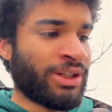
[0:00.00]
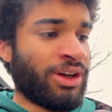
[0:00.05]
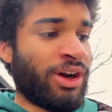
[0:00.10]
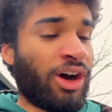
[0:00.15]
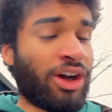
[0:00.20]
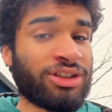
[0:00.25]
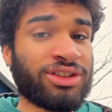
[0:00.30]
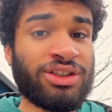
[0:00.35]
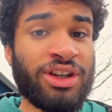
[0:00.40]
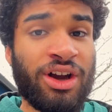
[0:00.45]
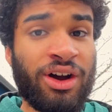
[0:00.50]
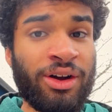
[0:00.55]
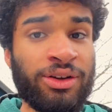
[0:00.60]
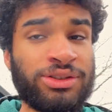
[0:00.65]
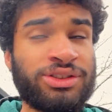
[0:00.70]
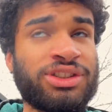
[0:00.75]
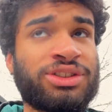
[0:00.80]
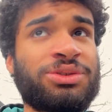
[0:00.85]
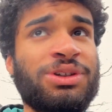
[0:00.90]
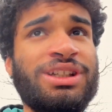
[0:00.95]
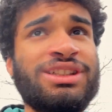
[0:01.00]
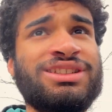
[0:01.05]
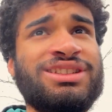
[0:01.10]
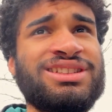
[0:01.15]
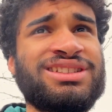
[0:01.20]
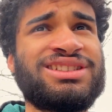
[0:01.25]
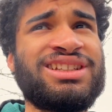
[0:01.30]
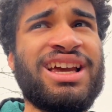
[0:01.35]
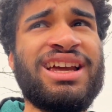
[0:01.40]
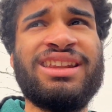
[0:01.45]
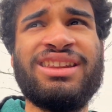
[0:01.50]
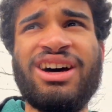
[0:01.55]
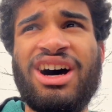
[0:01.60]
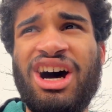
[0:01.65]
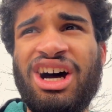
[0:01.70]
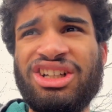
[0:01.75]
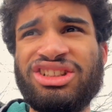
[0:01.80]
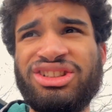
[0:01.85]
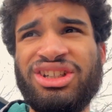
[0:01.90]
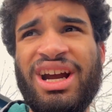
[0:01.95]
Also, just wanted to say the
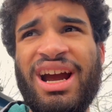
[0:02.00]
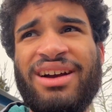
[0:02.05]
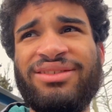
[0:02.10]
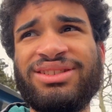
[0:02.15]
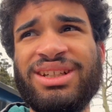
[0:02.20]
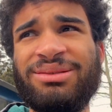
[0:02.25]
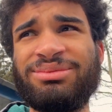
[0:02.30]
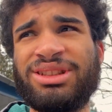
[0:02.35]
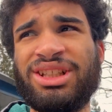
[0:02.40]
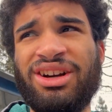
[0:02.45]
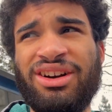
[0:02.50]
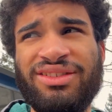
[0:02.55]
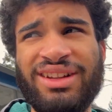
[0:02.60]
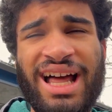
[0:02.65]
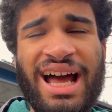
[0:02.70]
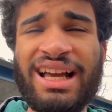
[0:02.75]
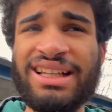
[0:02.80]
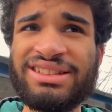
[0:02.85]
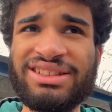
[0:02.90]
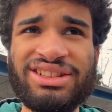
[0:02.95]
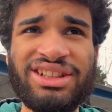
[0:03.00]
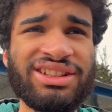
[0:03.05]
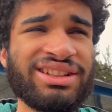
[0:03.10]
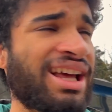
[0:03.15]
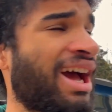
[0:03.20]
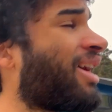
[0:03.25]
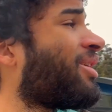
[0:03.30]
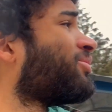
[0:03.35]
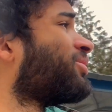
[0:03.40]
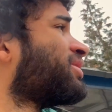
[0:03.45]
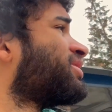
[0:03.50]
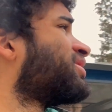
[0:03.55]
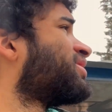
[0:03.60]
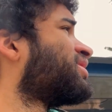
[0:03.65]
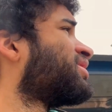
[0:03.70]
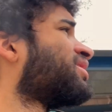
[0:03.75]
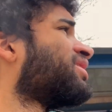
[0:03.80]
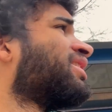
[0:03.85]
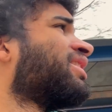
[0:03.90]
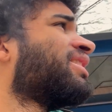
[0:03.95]
Usher halftime show of last year, that
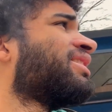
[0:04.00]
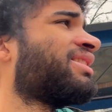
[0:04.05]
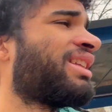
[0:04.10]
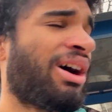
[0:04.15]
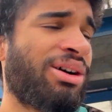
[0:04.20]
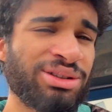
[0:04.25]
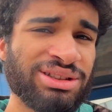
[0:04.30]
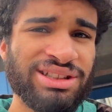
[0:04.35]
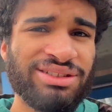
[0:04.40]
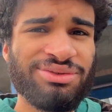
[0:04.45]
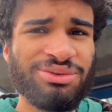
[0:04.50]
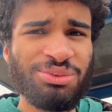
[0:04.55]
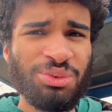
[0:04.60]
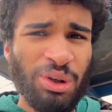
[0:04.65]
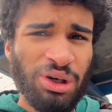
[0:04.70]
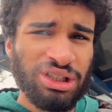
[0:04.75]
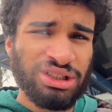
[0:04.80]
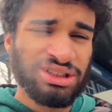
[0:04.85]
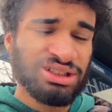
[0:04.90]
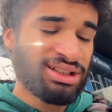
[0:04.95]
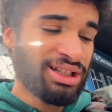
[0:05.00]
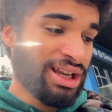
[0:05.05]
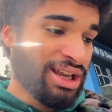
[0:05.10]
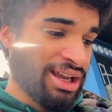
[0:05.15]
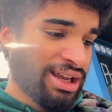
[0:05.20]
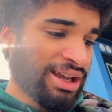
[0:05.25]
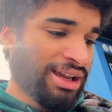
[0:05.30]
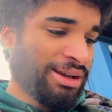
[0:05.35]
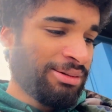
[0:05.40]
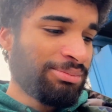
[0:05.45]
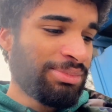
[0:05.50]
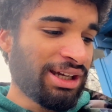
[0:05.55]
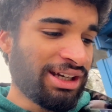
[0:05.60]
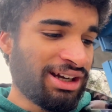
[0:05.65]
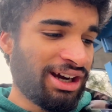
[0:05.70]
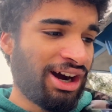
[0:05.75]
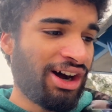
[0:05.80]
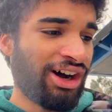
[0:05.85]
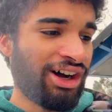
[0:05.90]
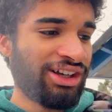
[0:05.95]
was even worse,
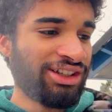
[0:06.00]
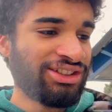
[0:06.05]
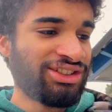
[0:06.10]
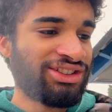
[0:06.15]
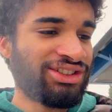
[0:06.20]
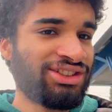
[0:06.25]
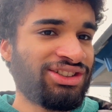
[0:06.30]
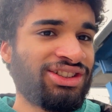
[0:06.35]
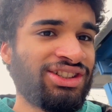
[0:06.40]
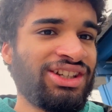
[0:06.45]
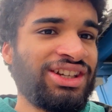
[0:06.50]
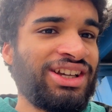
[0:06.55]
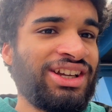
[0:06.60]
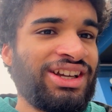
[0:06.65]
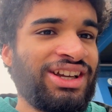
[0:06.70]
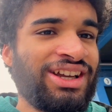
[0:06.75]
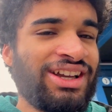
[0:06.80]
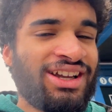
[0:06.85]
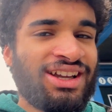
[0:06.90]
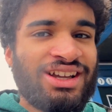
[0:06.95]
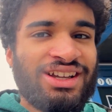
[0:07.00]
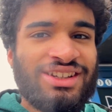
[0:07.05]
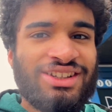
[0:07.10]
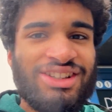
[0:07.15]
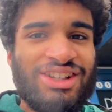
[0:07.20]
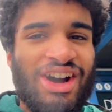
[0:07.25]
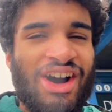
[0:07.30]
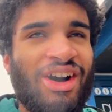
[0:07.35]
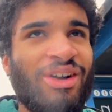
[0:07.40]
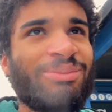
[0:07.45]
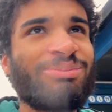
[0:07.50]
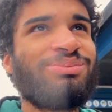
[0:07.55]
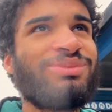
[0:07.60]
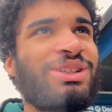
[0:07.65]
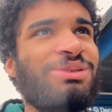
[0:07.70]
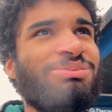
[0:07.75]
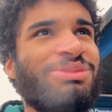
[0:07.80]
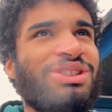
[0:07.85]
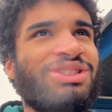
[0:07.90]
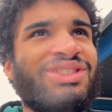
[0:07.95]
because, you know,
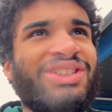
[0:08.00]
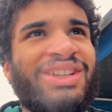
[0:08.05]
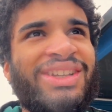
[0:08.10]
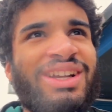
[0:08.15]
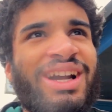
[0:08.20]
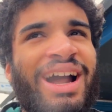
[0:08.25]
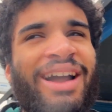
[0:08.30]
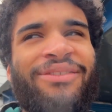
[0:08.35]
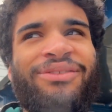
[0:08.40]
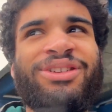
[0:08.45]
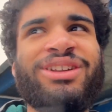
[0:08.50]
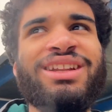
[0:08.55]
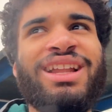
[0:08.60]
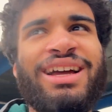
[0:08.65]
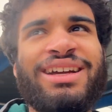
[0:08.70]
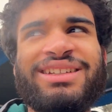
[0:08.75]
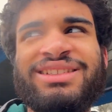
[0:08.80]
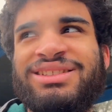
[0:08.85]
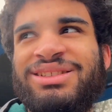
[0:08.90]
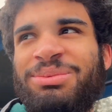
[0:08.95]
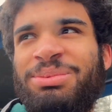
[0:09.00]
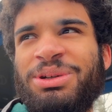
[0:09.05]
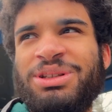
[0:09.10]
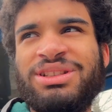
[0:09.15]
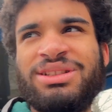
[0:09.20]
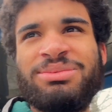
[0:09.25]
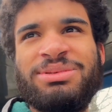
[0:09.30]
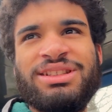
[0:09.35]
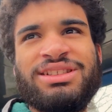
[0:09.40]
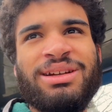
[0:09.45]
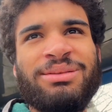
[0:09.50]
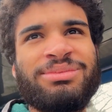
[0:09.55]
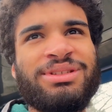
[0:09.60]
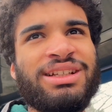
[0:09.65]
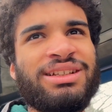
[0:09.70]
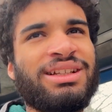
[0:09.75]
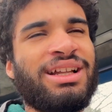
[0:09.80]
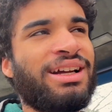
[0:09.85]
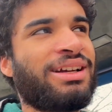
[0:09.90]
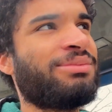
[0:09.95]
the music, I feel like it's supposed to be
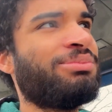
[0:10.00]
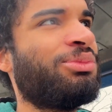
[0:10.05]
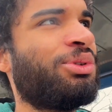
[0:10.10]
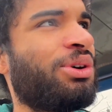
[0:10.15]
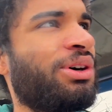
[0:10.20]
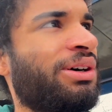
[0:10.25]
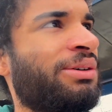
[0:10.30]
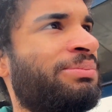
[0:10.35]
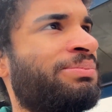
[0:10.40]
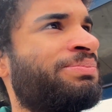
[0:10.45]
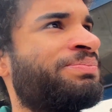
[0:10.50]
something like more